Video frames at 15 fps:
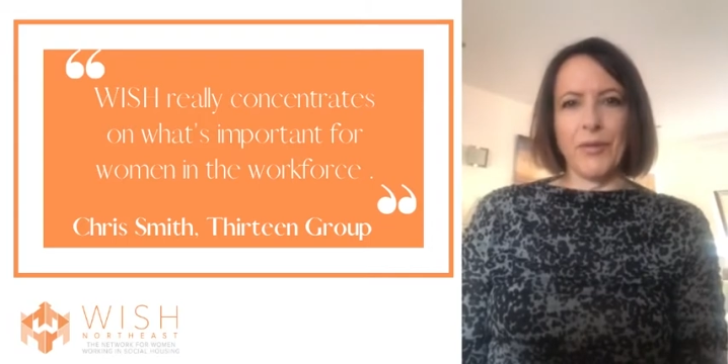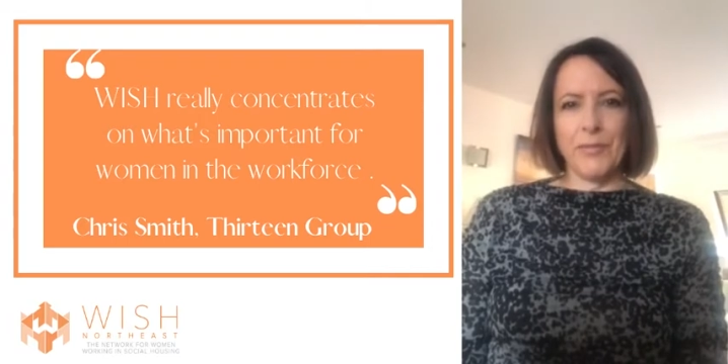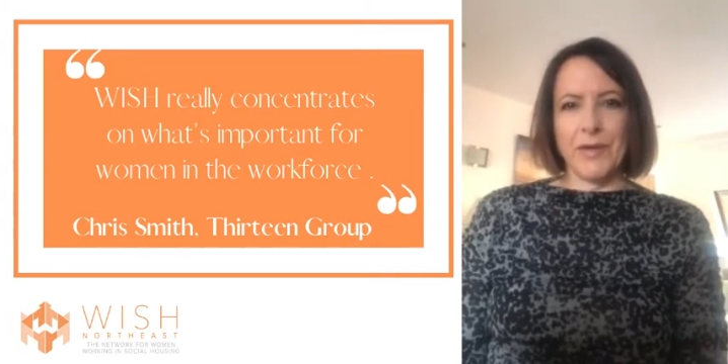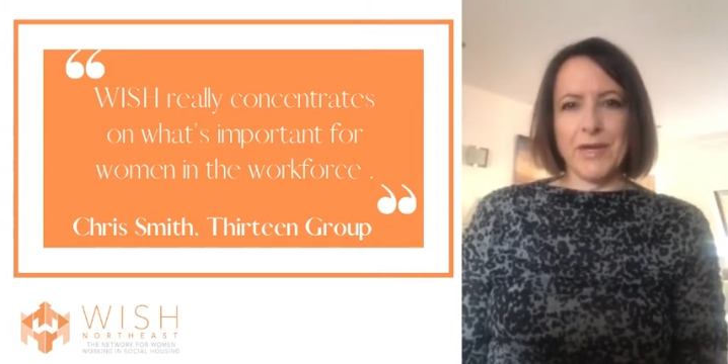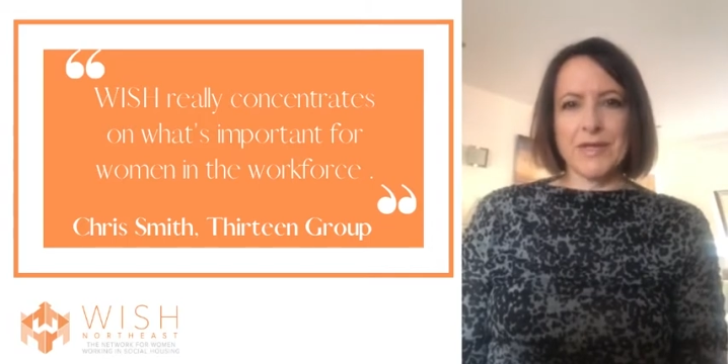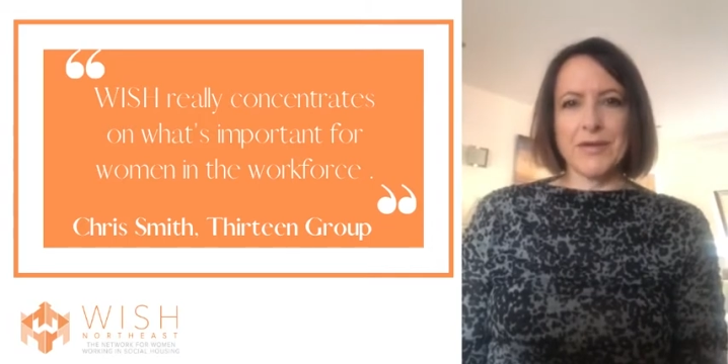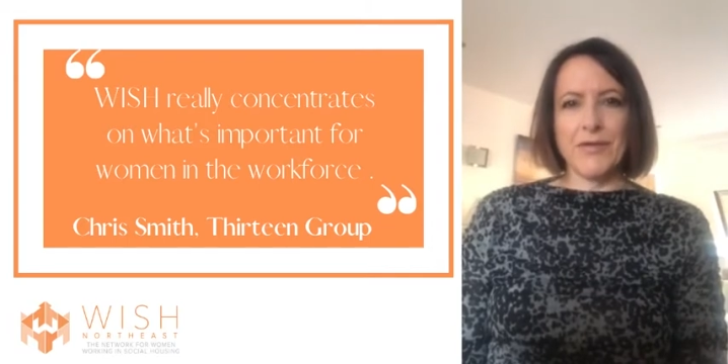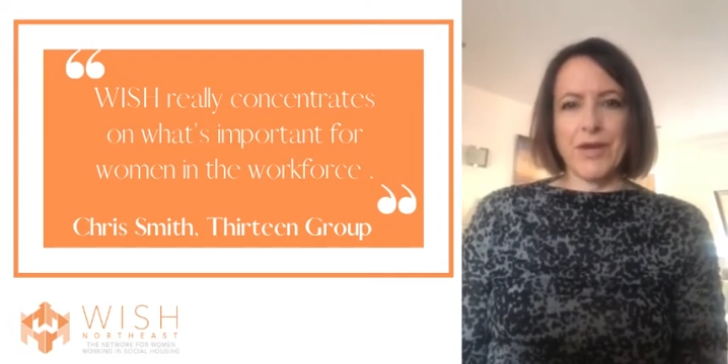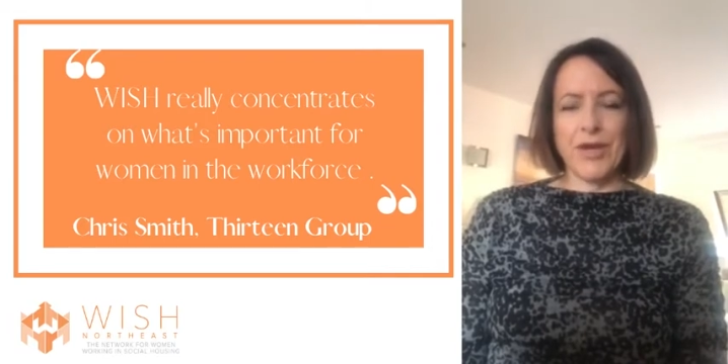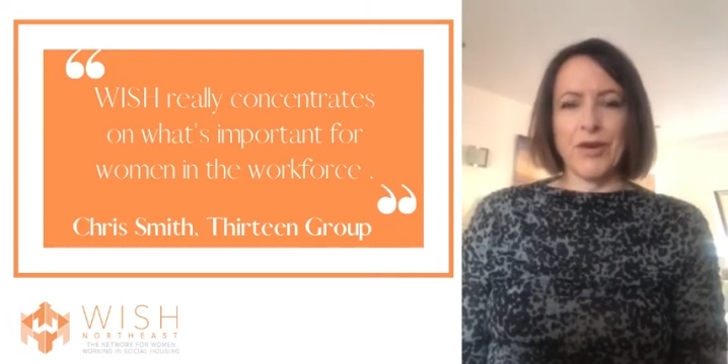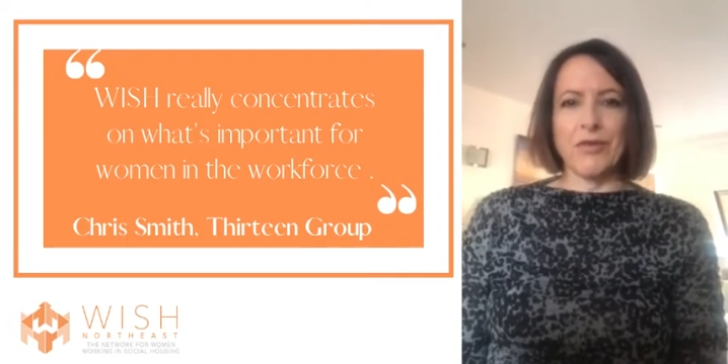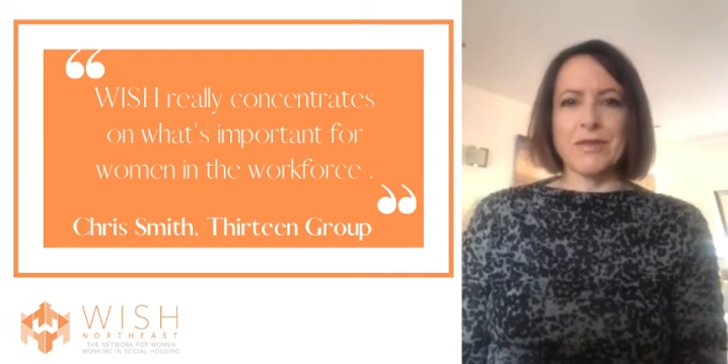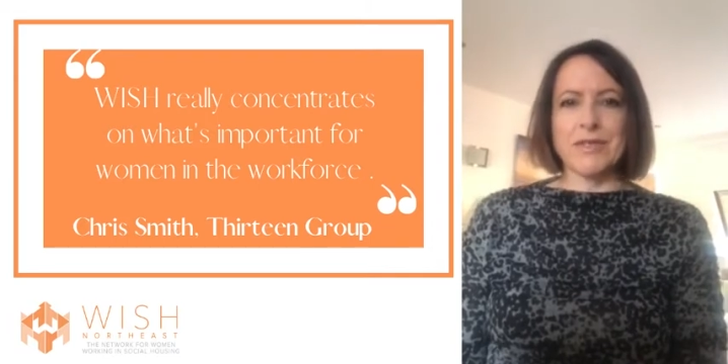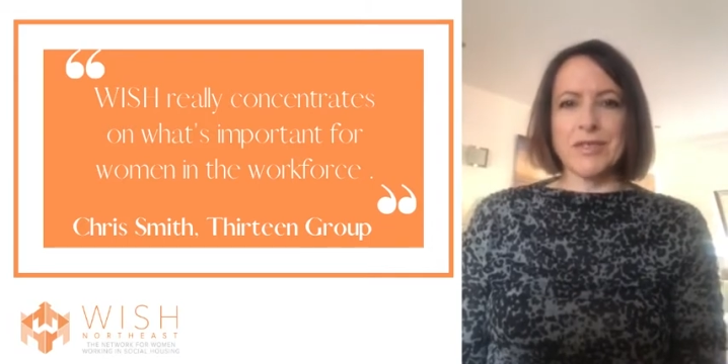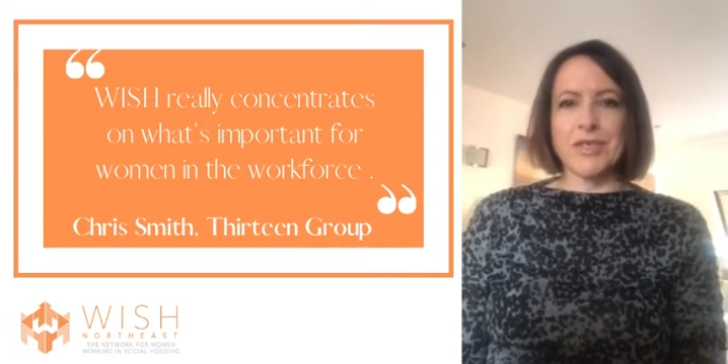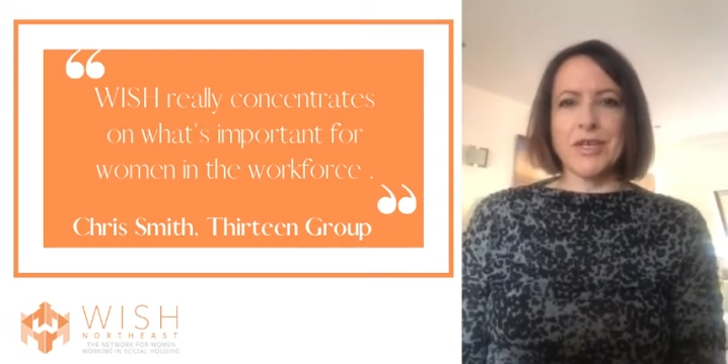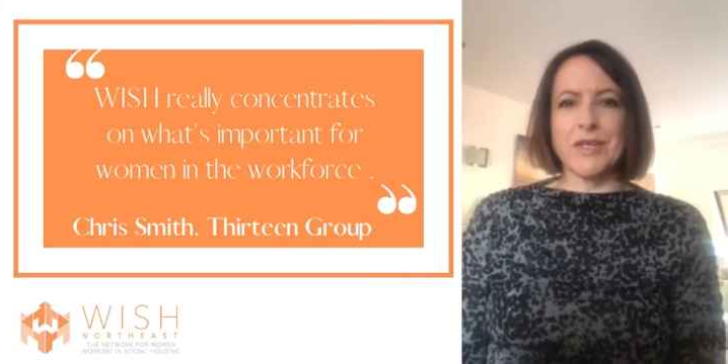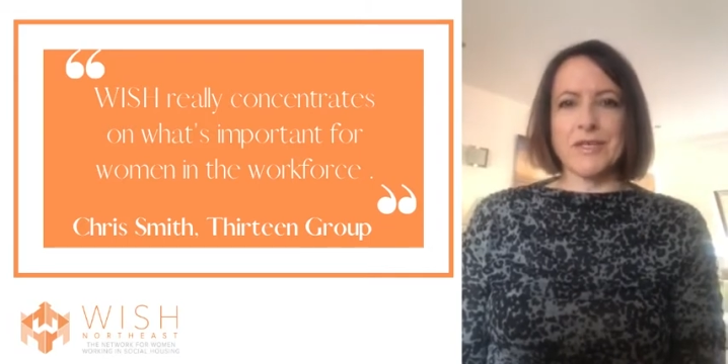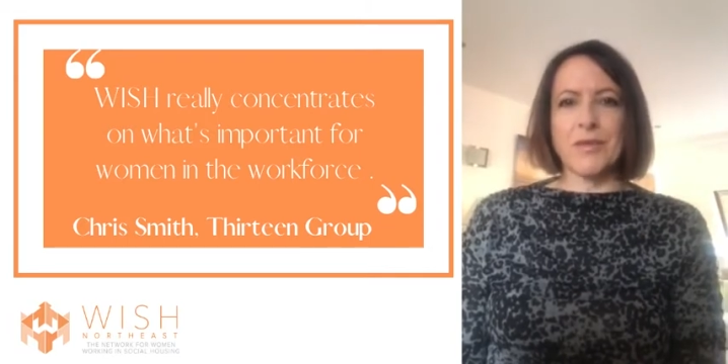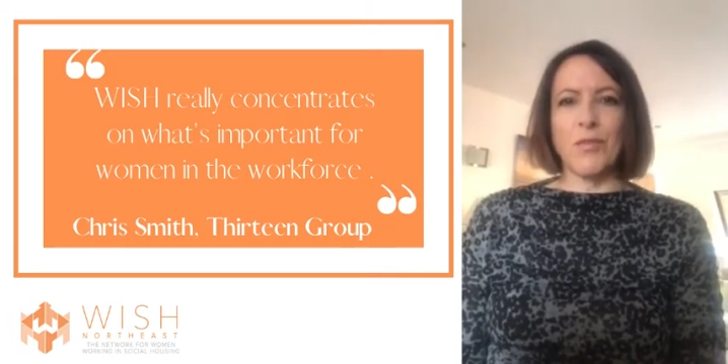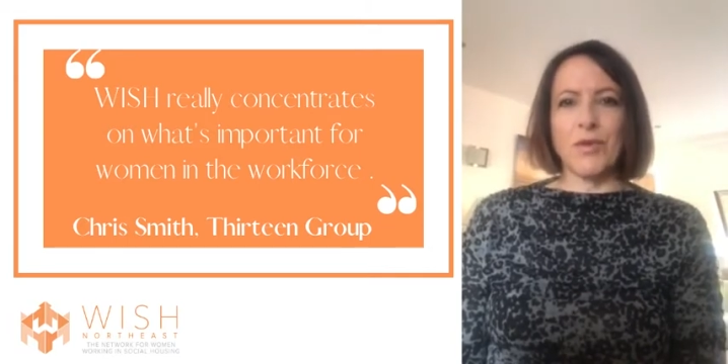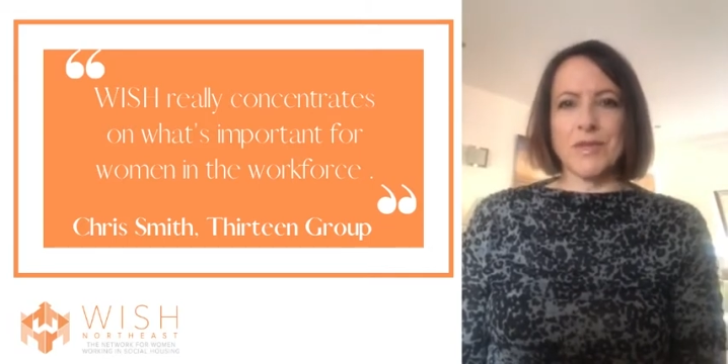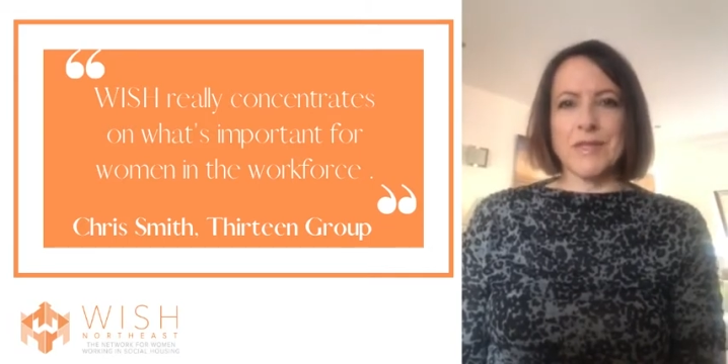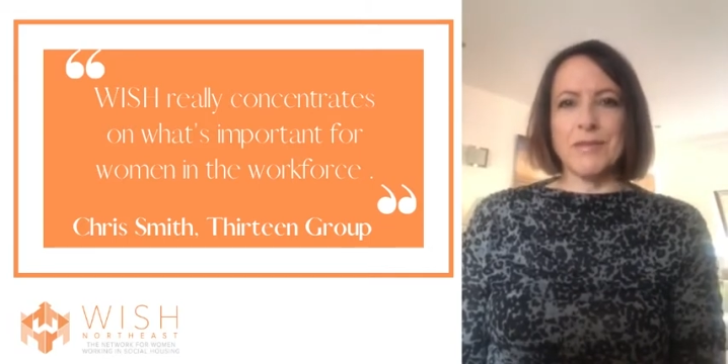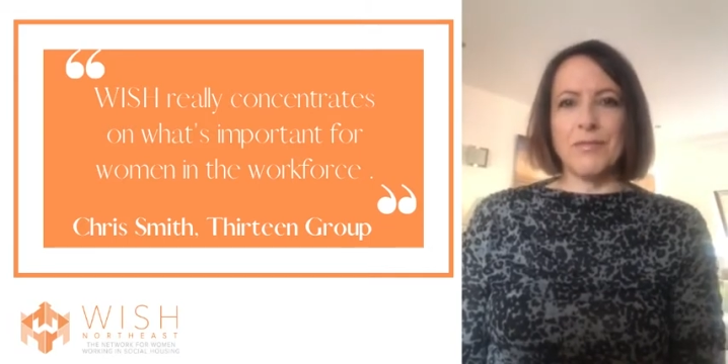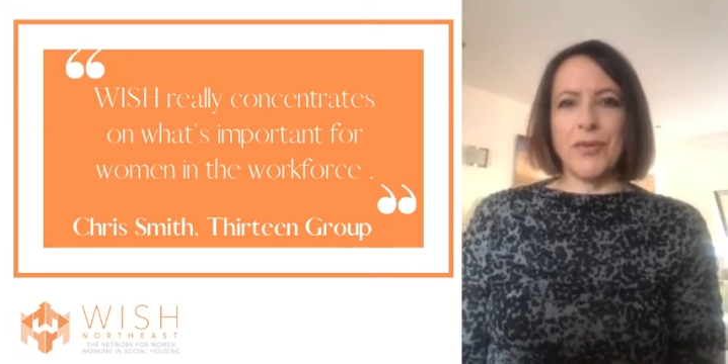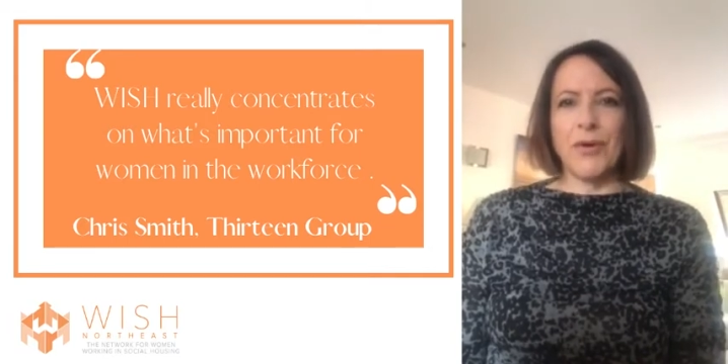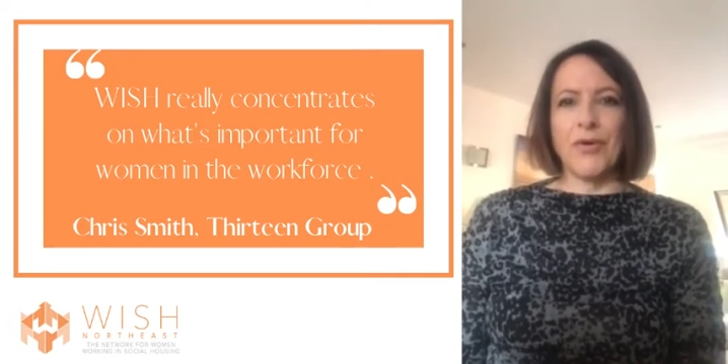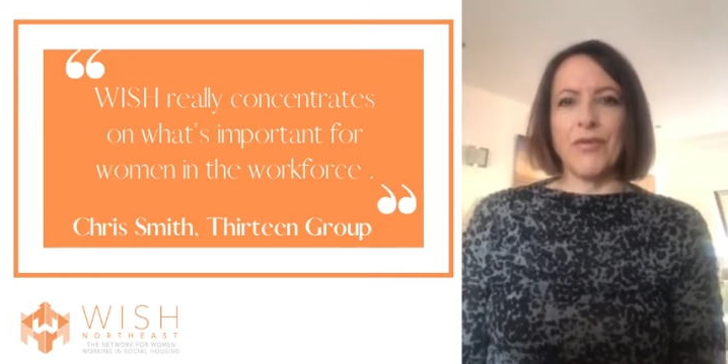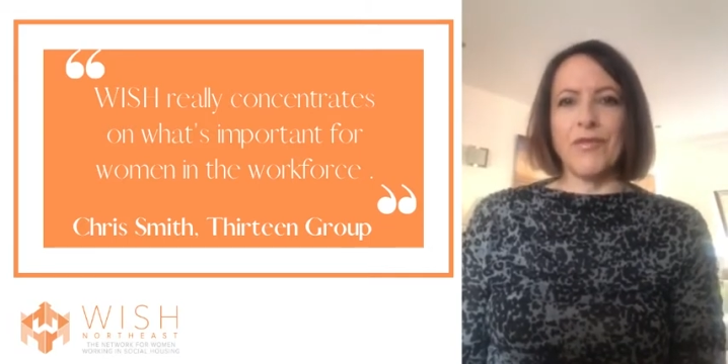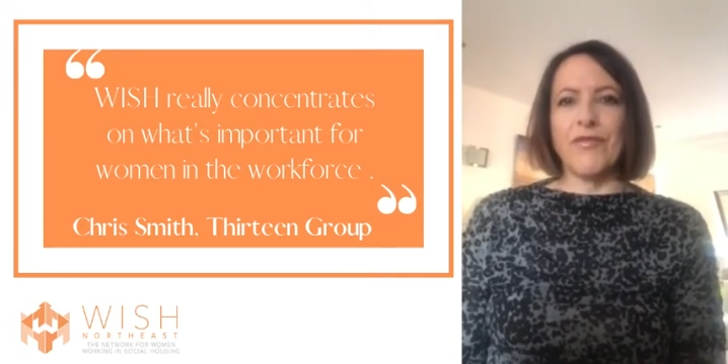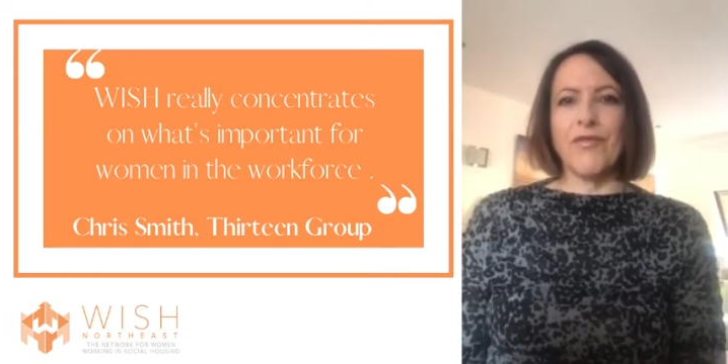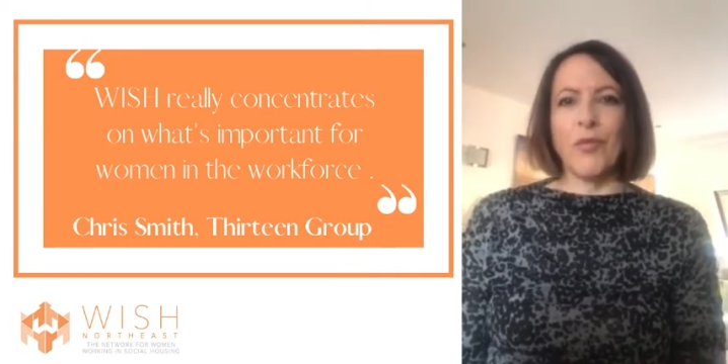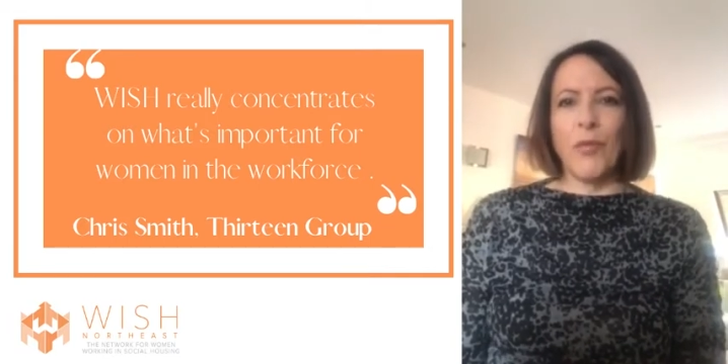up because it really concentrates on what's important